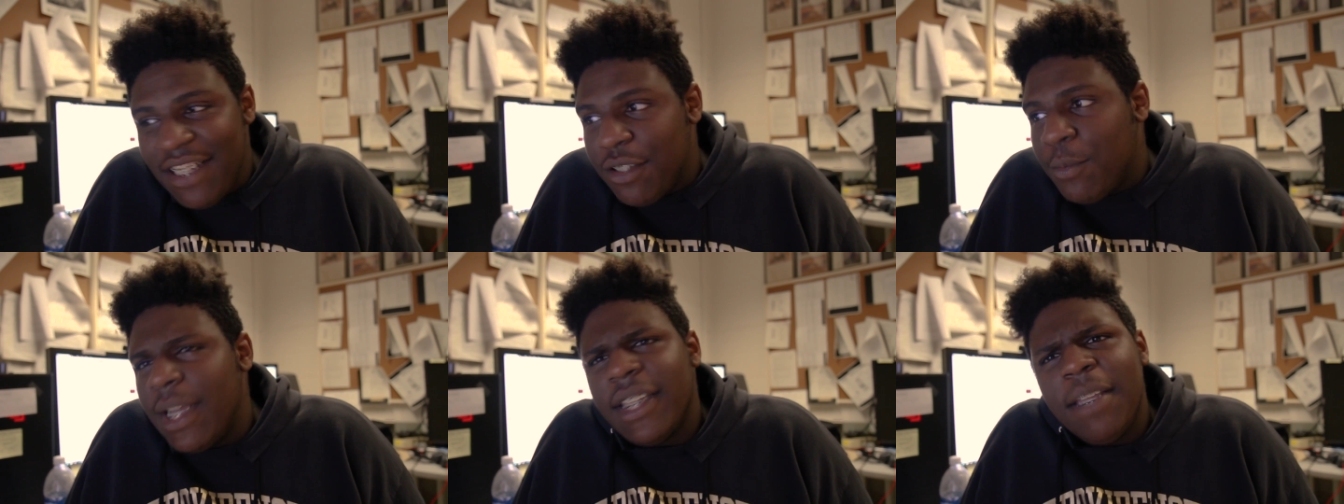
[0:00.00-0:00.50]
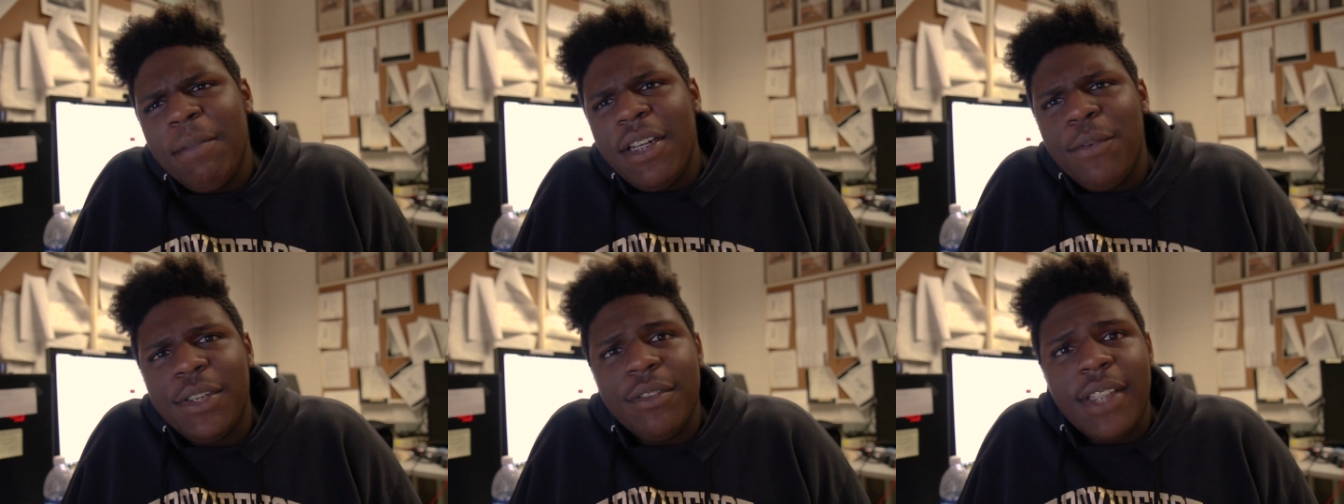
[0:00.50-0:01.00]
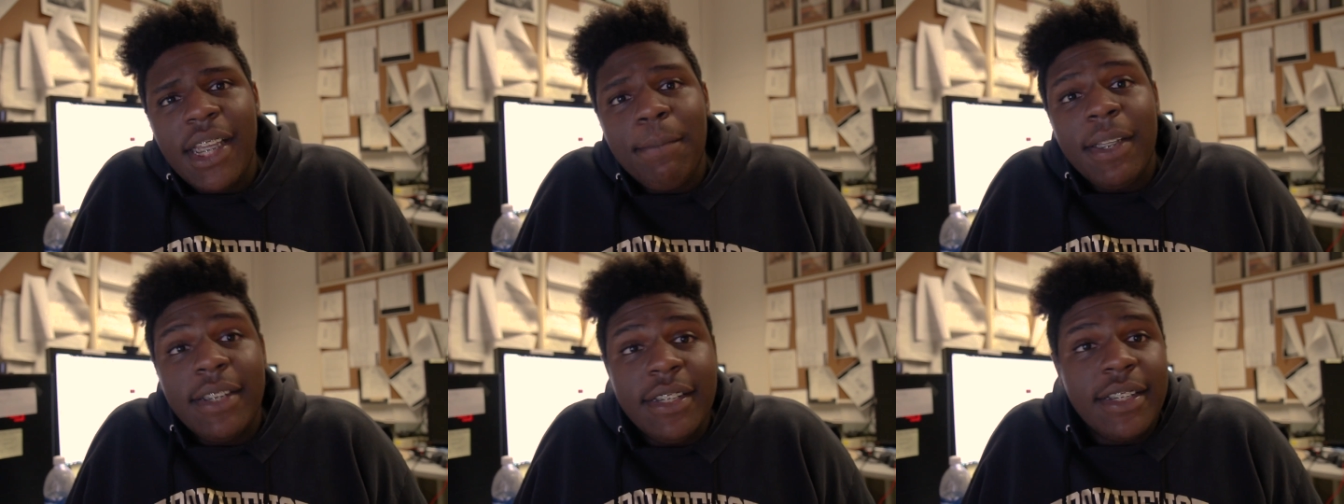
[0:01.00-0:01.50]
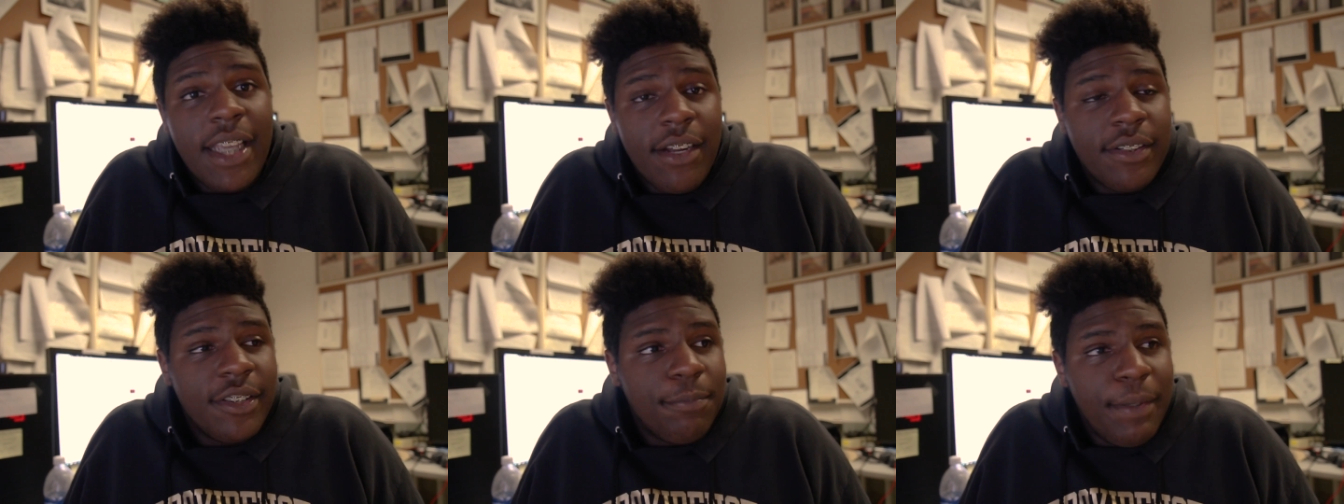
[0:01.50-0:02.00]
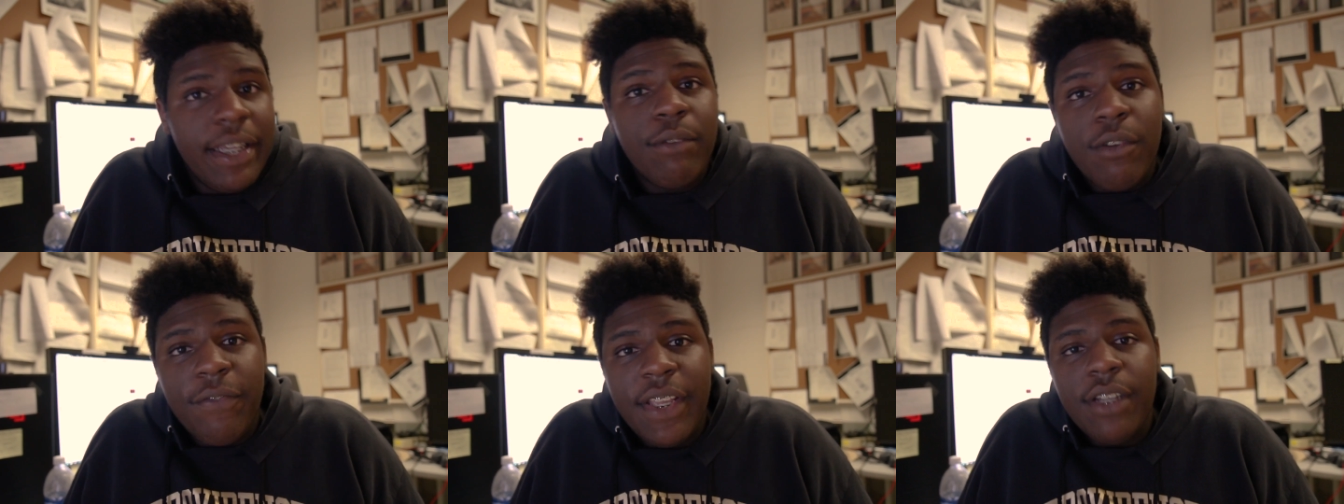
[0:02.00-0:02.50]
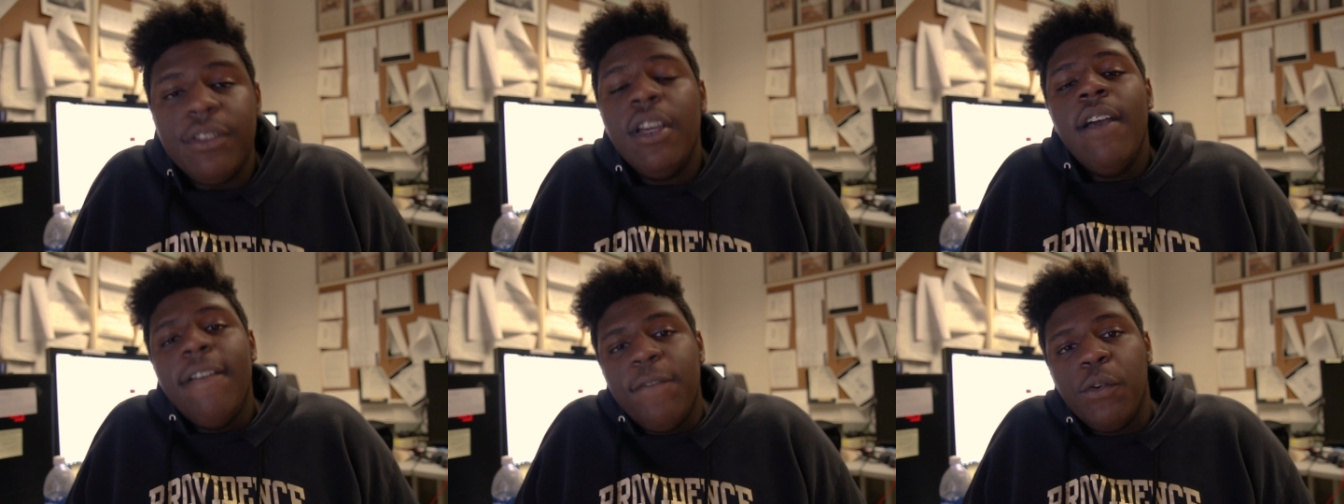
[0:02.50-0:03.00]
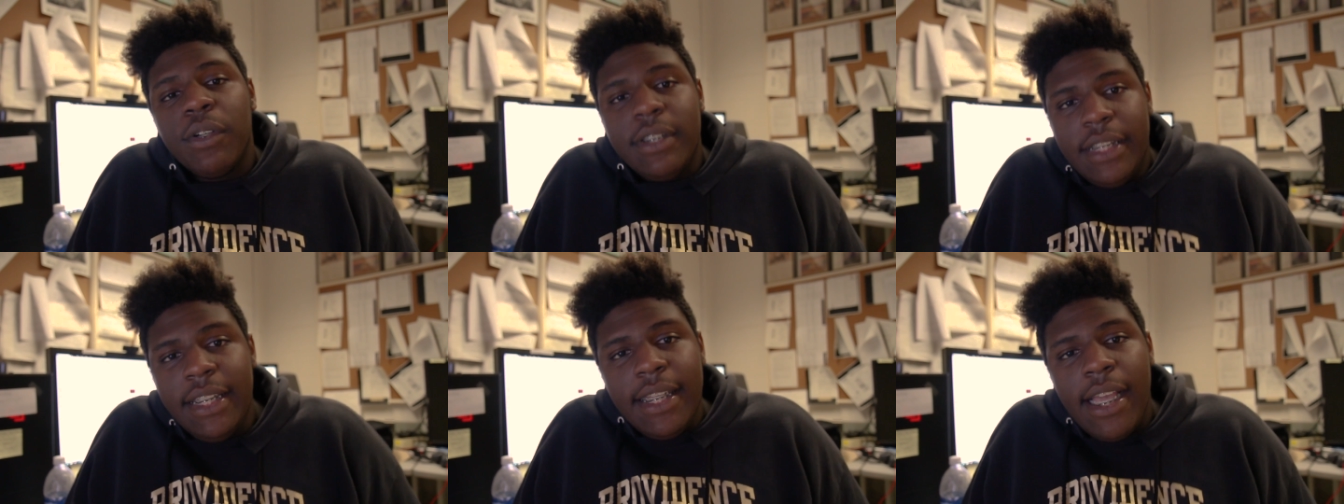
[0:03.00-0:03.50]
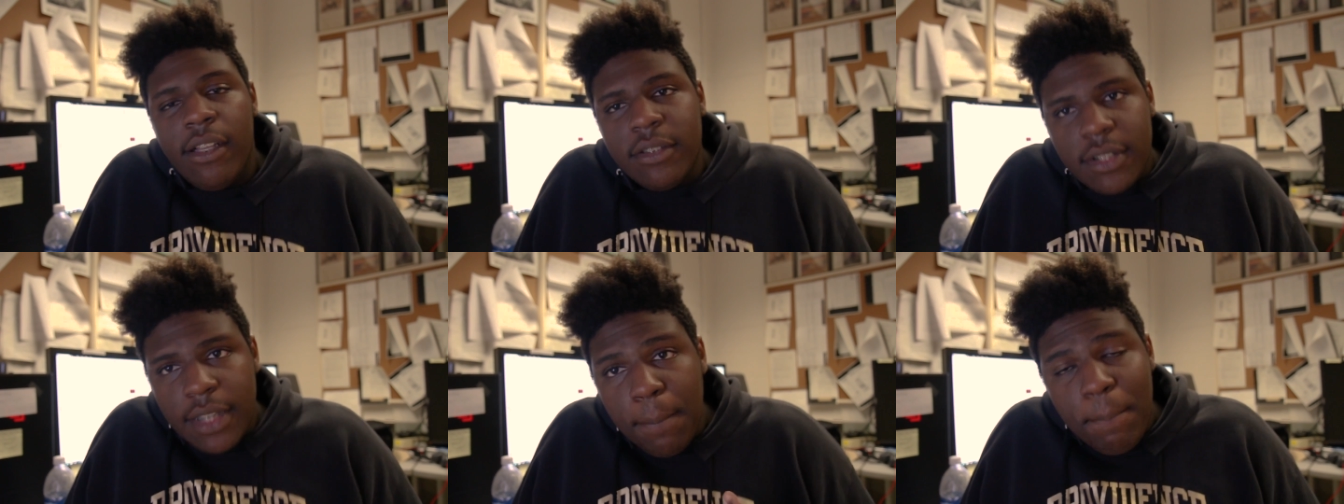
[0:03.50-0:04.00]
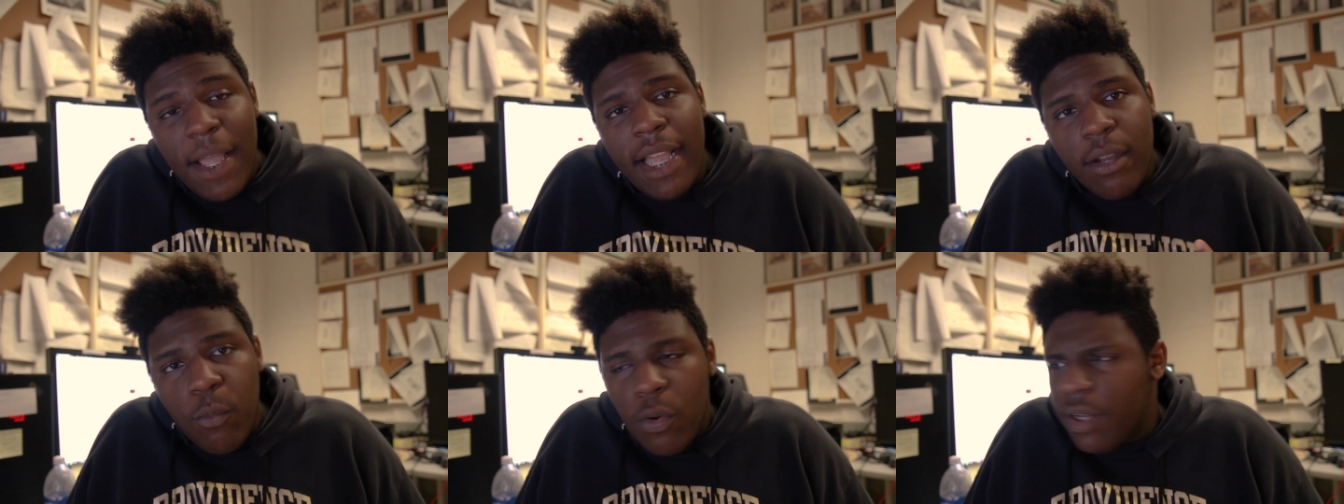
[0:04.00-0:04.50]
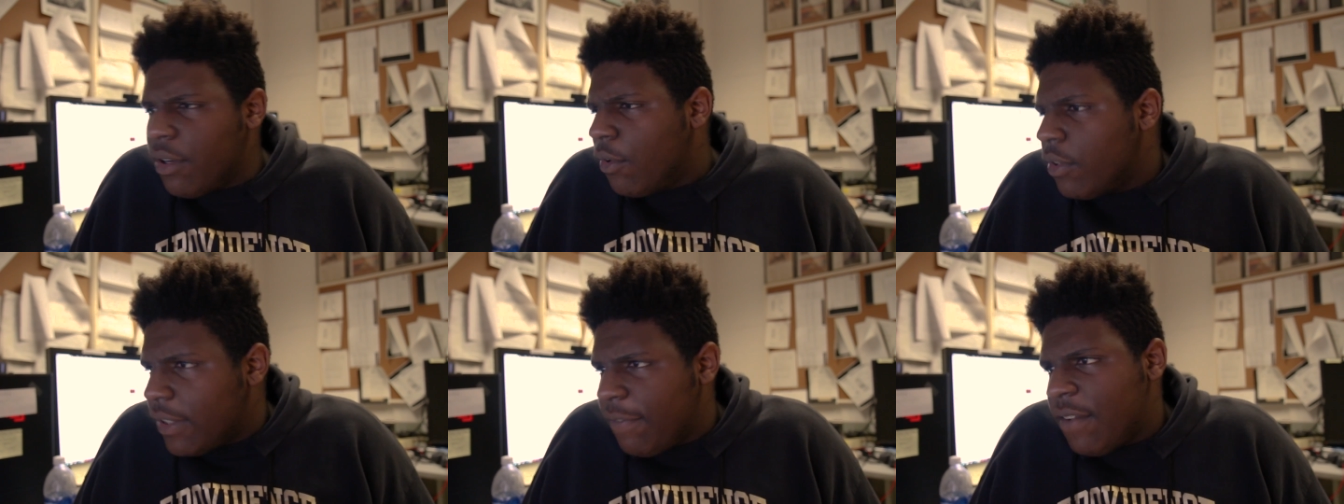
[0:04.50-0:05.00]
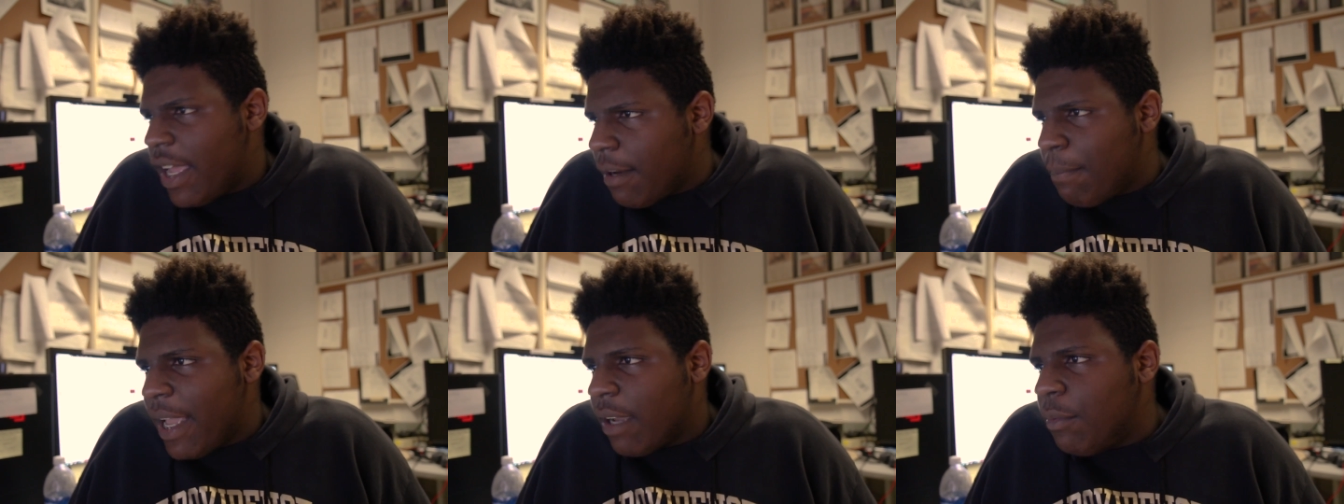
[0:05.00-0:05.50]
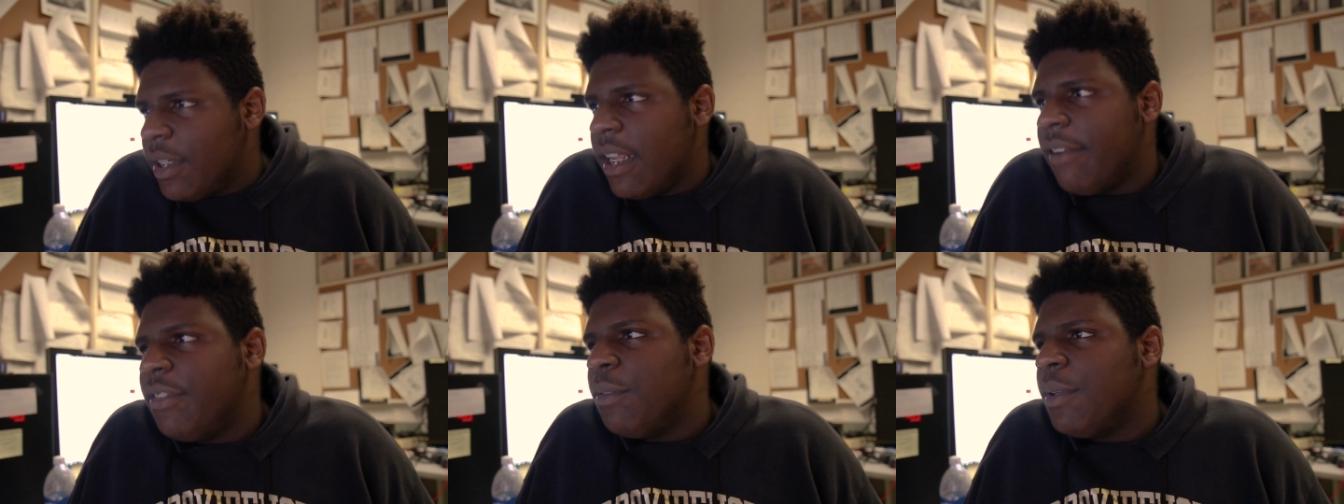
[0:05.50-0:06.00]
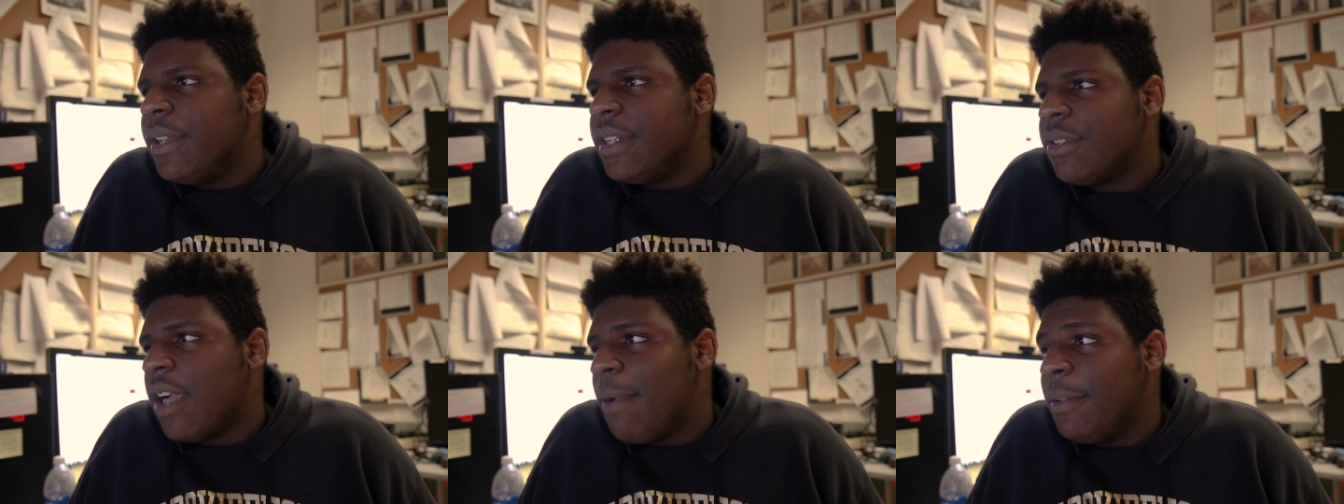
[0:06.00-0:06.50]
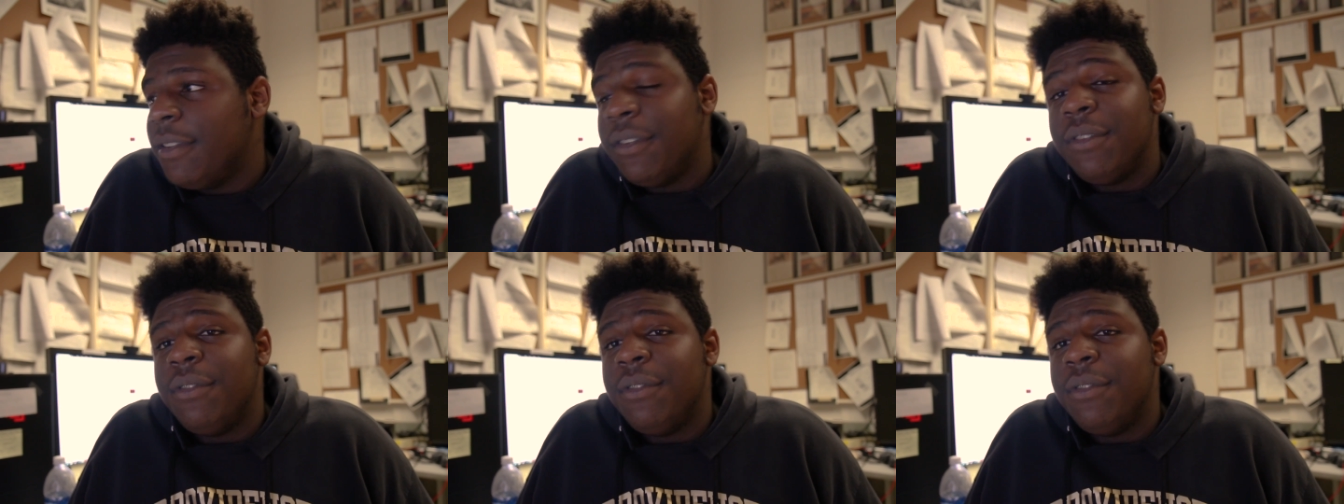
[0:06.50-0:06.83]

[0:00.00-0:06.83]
Either way, let me know what you think about these characters being revealed for DLC Pack 1 or the Fighter Pack 1, however you want to describe it.